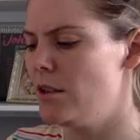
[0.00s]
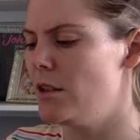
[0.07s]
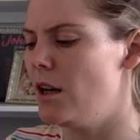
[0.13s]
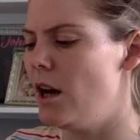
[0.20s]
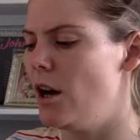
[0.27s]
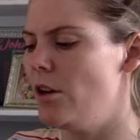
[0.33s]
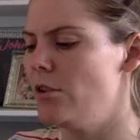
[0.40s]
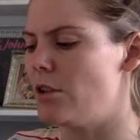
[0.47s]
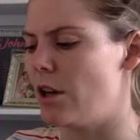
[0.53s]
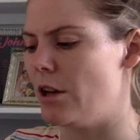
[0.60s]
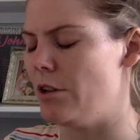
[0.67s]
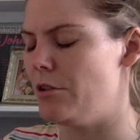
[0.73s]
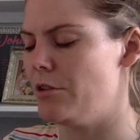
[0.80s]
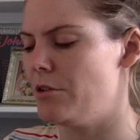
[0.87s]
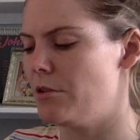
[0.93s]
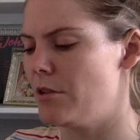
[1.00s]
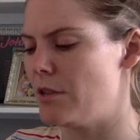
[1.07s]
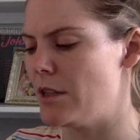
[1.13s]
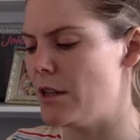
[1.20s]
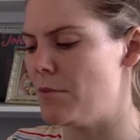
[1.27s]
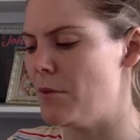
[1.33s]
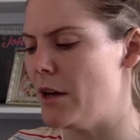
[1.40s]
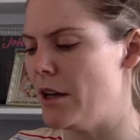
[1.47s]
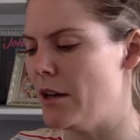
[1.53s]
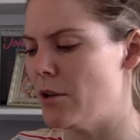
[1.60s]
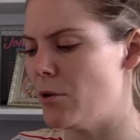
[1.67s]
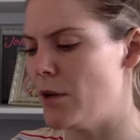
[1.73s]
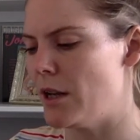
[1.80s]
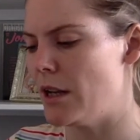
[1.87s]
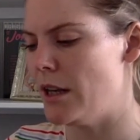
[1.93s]
"I'll go," said Maya
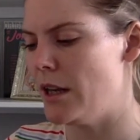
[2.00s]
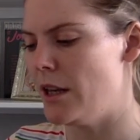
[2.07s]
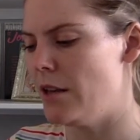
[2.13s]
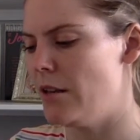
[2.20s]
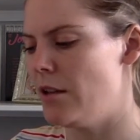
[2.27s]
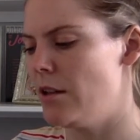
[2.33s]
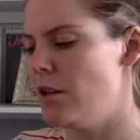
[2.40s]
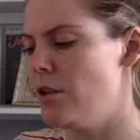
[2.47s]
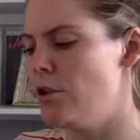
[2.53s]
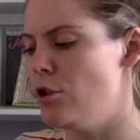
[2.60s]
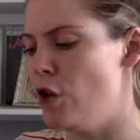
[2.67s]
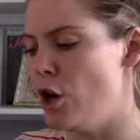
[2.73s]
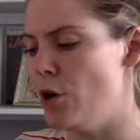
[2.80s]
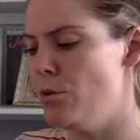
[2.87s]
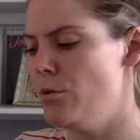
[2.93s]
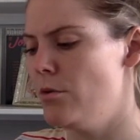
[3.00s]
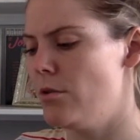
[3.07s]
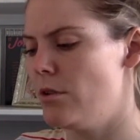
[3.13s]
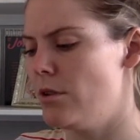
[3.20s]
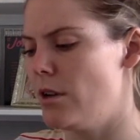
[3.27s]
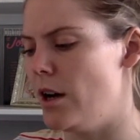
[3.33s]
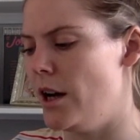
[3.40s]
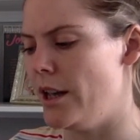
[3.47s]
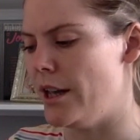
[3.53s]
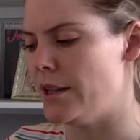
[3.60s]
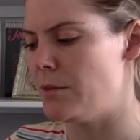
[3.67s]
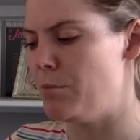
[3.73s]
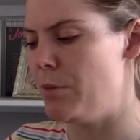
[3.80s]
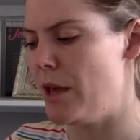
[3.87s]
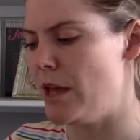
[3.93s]
quickly. "No, I
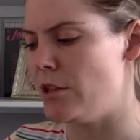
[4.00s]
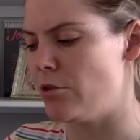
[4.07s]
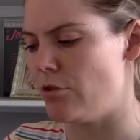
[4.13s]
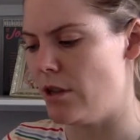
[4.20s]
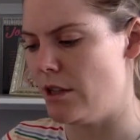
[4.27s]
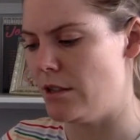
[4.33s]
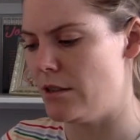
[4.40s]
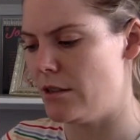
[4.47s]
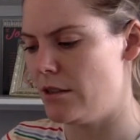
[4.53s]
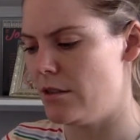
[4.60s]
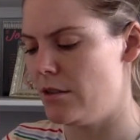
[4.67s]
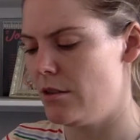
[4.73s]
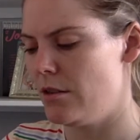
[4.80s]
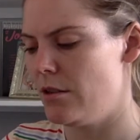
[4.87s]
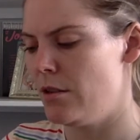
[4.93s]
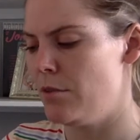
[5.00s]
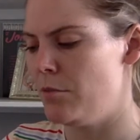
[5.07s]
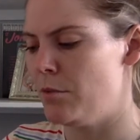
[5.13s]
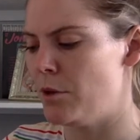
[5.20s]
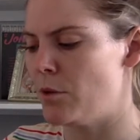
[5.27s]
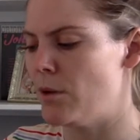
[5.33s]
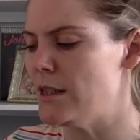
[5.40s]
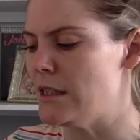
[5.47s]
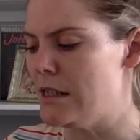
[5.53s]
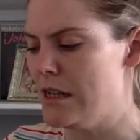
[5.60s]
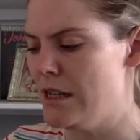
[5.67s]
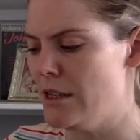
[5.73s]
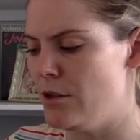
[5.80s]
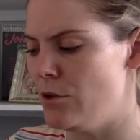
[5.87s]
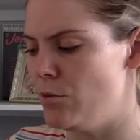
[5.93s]
asked Beatrice." But
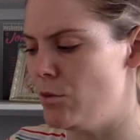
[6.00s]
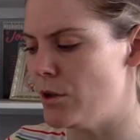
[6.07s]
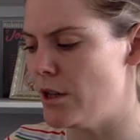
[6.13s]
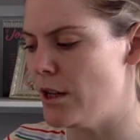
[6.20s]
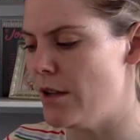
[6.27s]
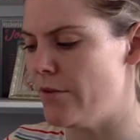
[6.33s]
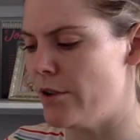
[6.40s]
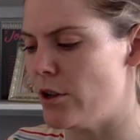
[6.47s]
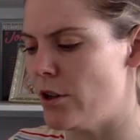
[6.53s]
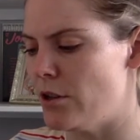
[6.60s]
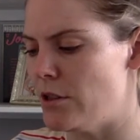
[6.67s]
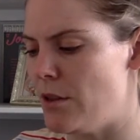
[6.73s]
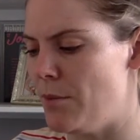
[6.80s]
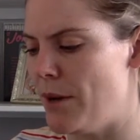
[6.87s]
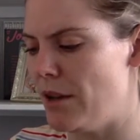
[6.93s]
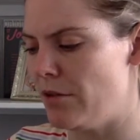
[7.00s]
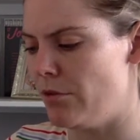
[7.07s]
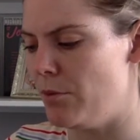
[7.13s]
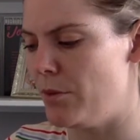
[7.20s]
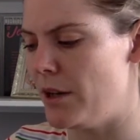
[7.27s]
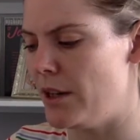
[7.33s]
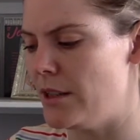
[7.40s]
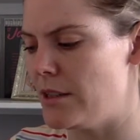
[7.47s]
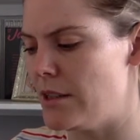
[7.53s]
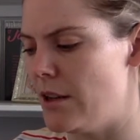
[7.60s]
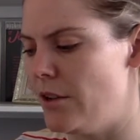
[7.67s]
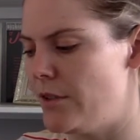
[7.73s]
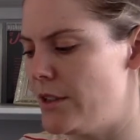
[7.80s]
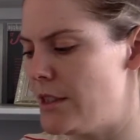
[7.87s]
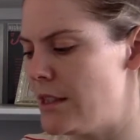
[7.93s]
Gwendolen, who wouldn't even go to the bathroom by
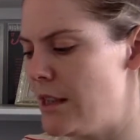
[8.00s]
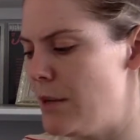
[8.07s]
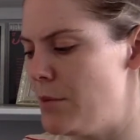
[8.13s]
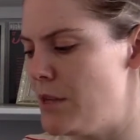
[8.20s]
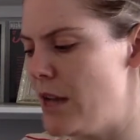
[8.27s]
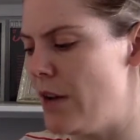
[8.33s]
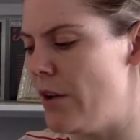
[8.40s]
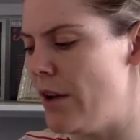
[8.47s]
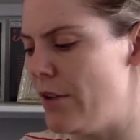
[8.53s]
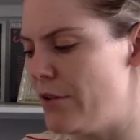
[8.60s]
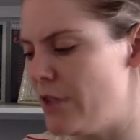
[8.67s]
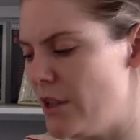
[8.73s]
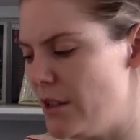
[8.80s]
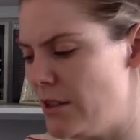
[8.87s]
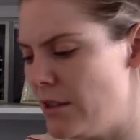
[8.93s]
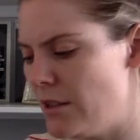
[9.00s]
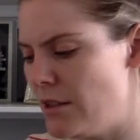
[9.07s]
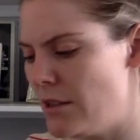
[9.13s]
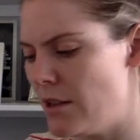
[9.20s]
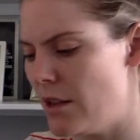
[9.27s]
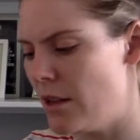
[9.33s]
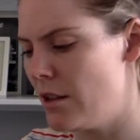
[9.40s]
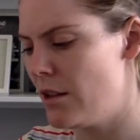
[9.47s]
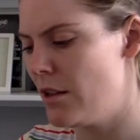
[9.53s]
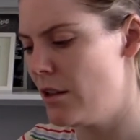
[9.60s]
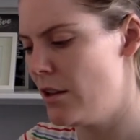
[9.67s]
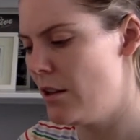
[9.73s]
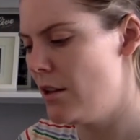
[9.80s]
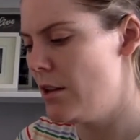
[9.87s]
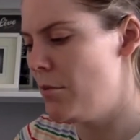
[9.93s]
herself, had slipped out after her sister.
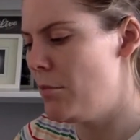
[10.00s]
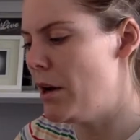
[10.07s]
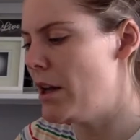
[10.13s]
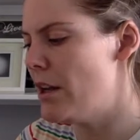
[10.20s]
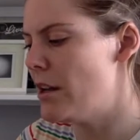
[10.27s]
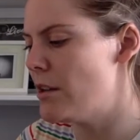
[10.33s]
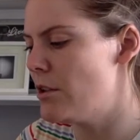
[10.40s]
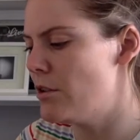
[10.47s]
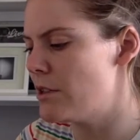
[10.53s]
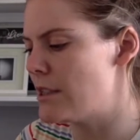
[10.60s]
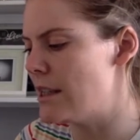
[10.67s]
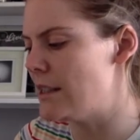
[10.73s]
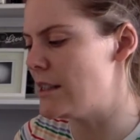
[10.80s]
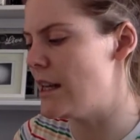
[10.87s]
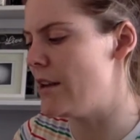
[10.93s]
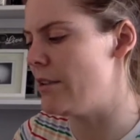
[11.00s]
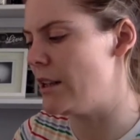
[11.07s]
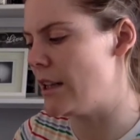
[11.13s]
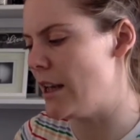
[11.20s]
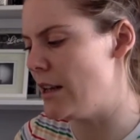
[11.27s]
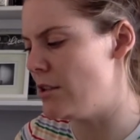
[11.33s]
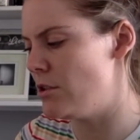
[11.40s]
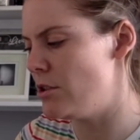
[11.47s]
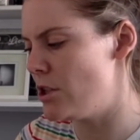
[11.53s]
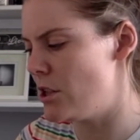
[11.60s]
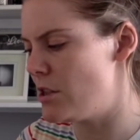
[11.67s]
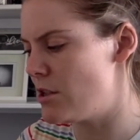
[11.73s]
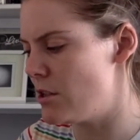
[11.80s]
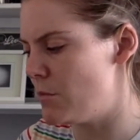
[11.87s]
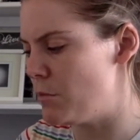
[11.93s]
Maya had not sat down again. She
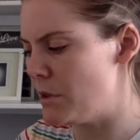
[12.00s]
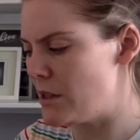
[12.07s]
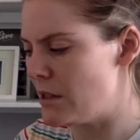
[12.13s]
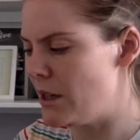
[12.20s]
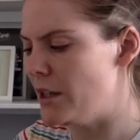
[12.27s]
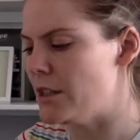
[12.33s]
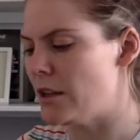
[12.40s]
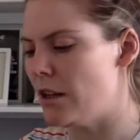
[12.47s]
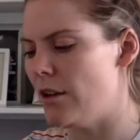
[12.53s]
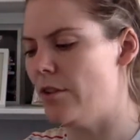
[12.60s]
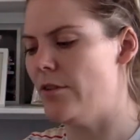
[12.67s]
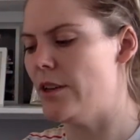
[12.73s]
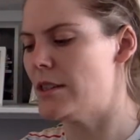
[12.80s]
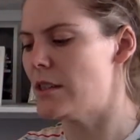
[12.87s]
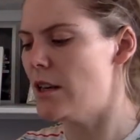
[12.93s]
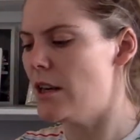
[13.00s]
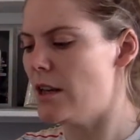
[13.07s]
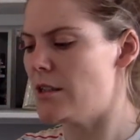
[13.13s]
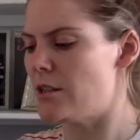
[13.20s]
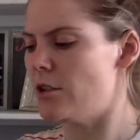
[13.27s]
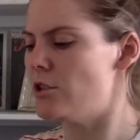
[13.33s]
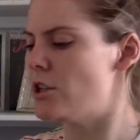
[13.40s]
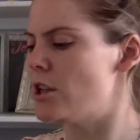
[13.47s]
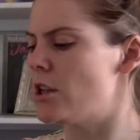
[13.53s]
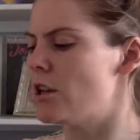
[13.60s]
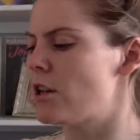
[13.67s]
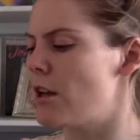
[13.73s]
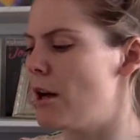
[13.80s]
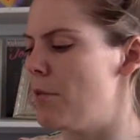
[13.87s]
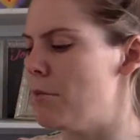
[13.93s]
stood beside Clovis, as though she could
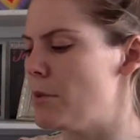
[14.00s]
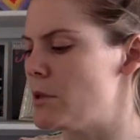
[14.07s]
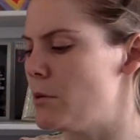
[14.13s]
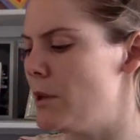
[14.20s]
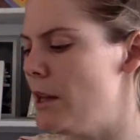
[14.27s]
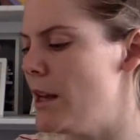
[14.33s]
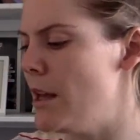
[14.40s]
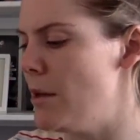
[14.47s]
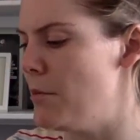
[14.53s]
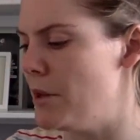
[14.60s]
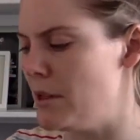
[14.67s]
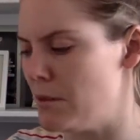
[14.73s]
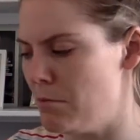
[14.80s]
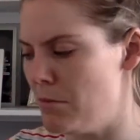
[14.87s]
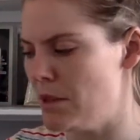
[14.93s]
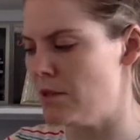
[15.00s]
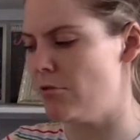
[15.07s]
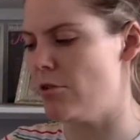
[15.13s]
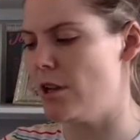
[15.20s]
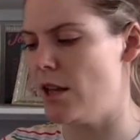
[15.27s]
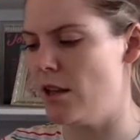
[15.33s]
come between him and his misery.